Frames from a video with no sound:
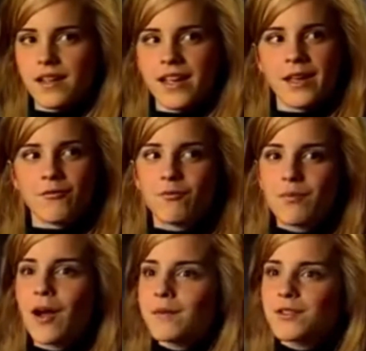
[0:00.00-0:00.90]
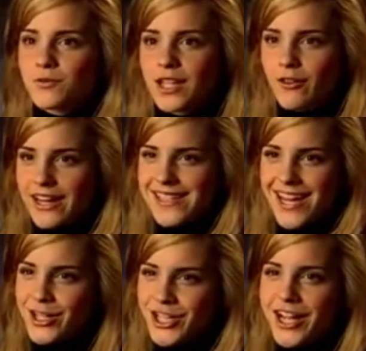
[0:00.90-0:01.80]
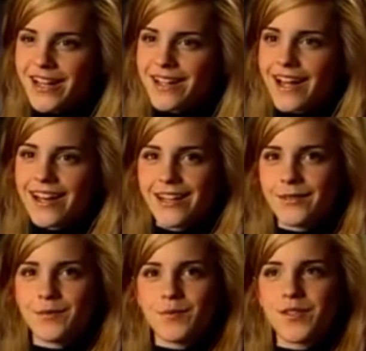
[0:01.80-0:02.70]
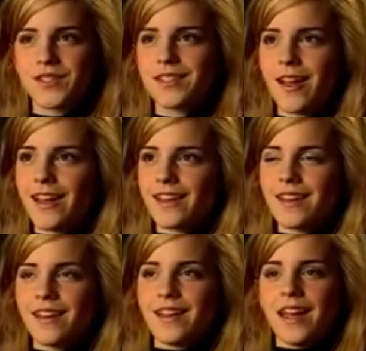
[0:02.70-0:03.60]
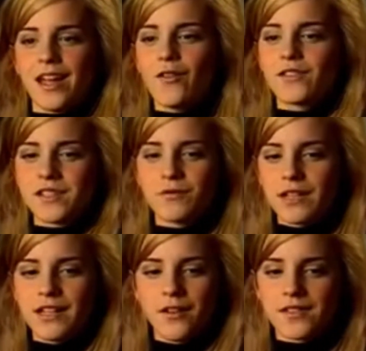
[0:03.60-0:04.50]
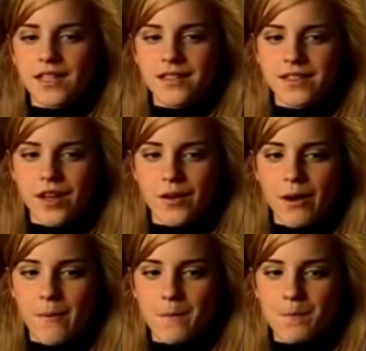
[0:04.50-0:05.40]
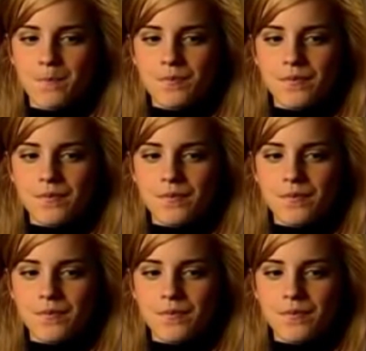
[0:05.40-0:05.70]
he becomes a really great teacher, and he just, like, he obviously really loves it, so